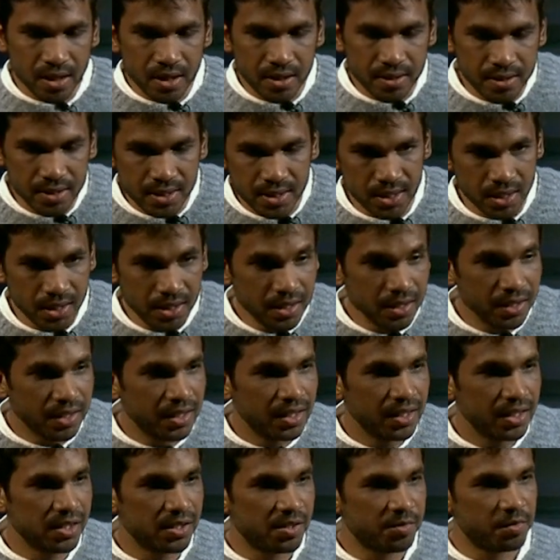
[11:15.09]
Andy,
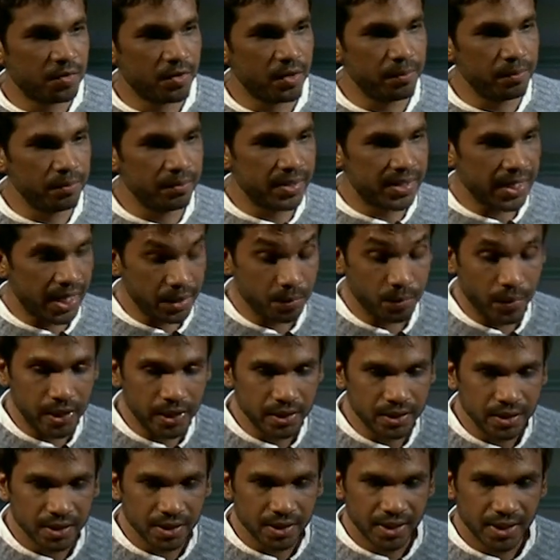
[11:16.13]
he's from
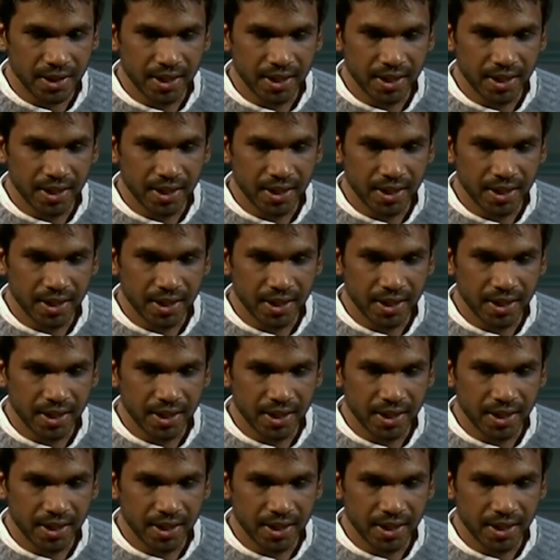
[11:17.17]
Taiwan,